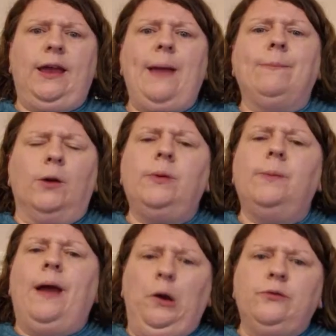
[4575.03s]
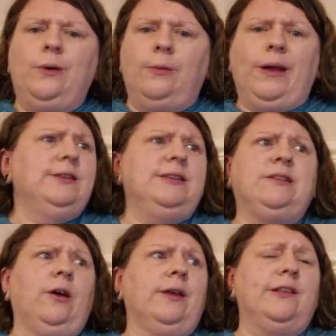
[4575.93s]
it might be a bit overwhelming, because it's
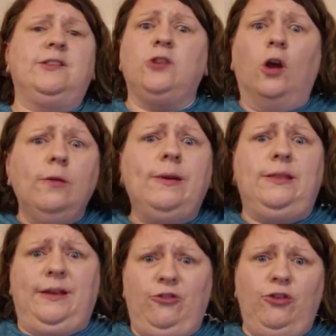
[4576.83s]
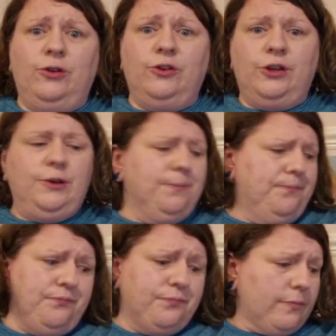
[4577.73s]
like, there's so many things you can do.
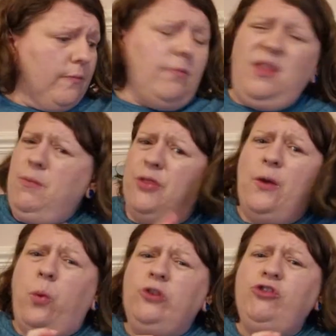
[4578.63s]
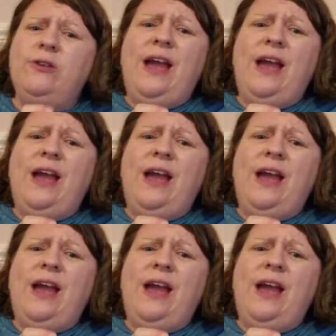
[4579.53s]
But I think once you get a